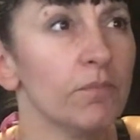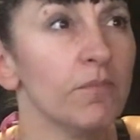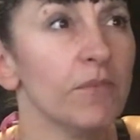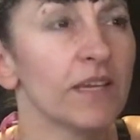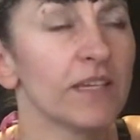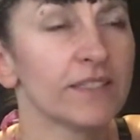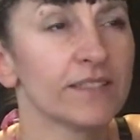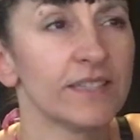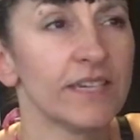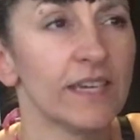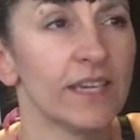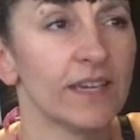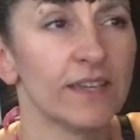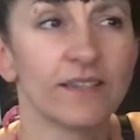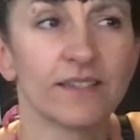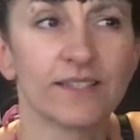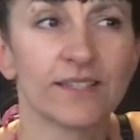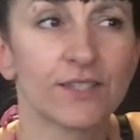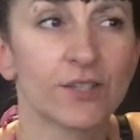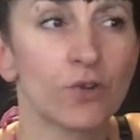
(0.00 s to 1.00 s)
mixing
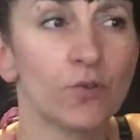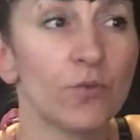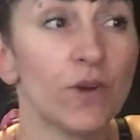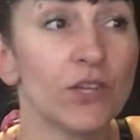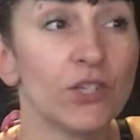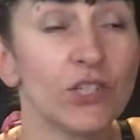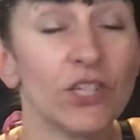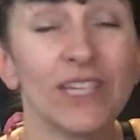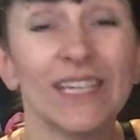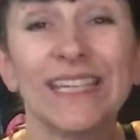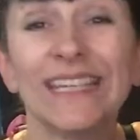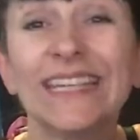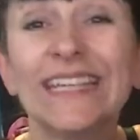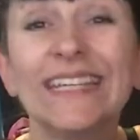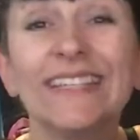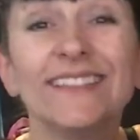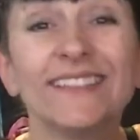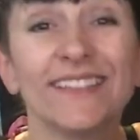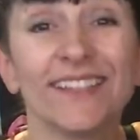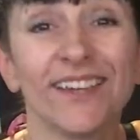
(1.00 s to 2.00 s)
is so much
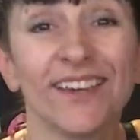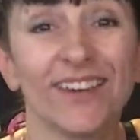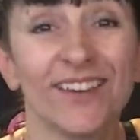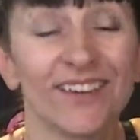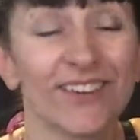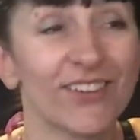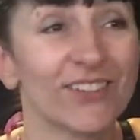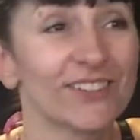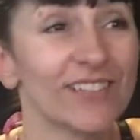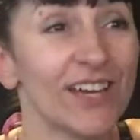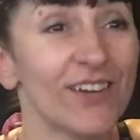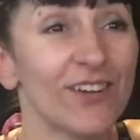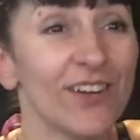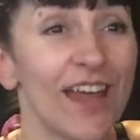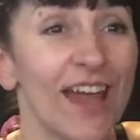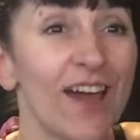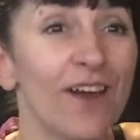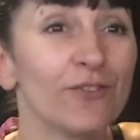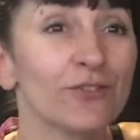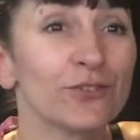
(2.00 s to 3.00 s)
easier, because I don't
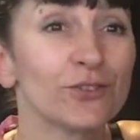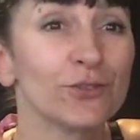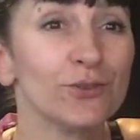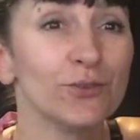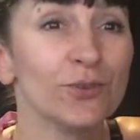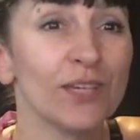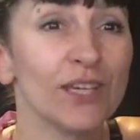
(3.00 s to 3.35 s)
have to,